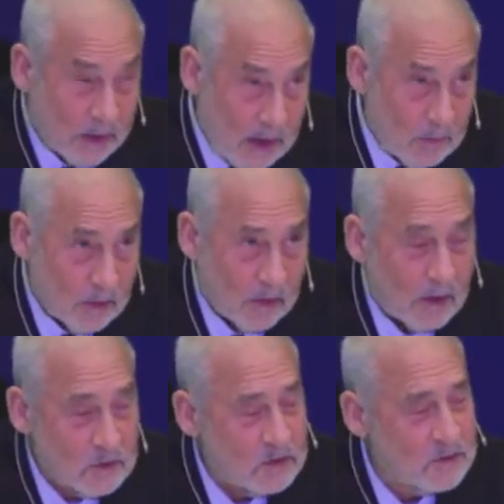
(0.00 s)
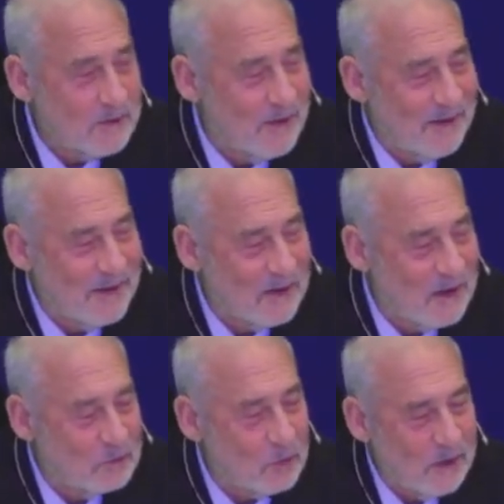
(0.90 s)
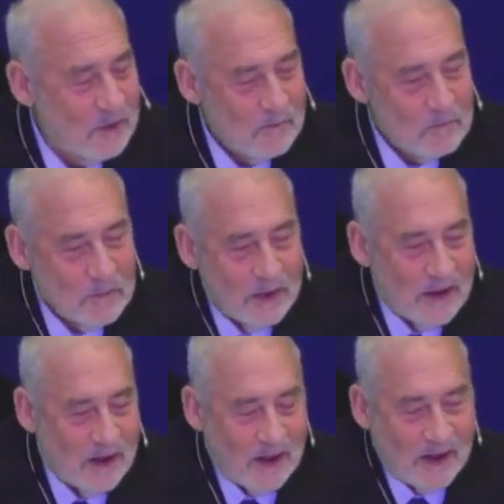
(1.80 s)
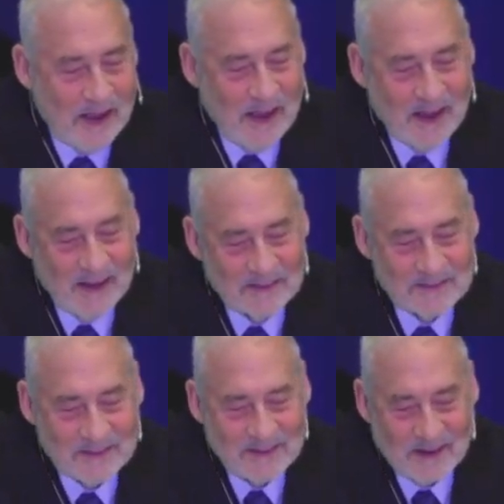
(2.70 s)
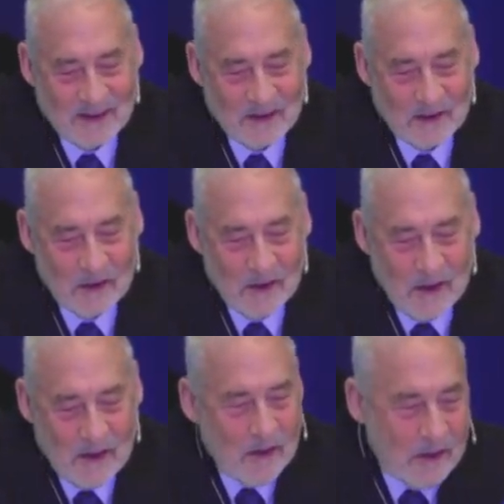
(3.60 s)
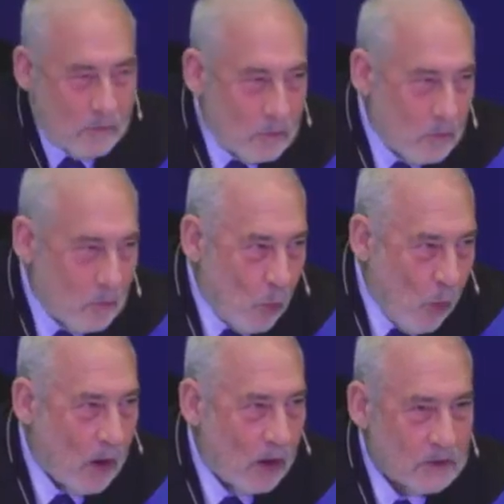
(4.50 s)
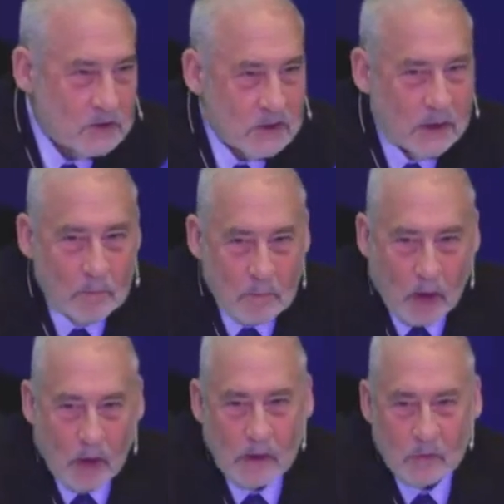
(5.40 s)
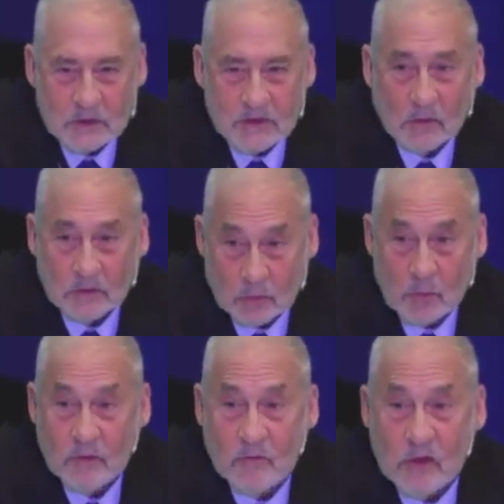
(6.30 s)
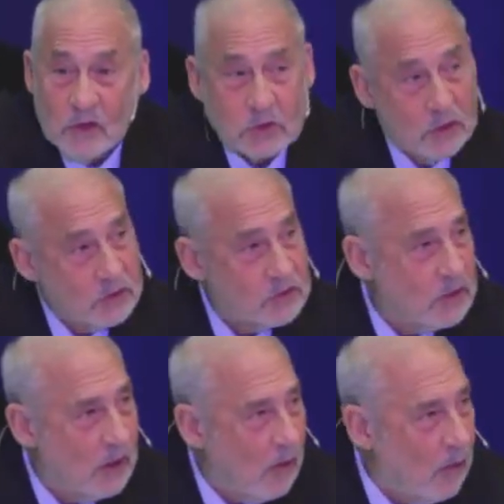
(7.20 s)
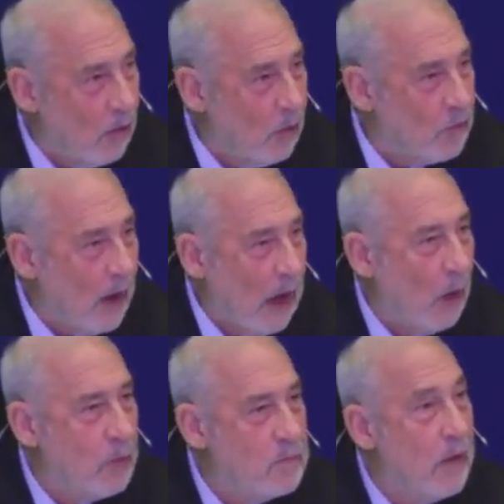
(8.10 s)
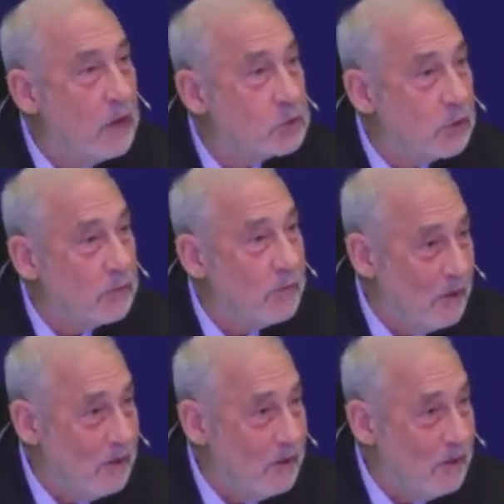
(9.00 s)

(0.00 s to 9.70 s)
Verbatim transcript: it became the largest uh, country, and it was in part a result of the revisions of how we measure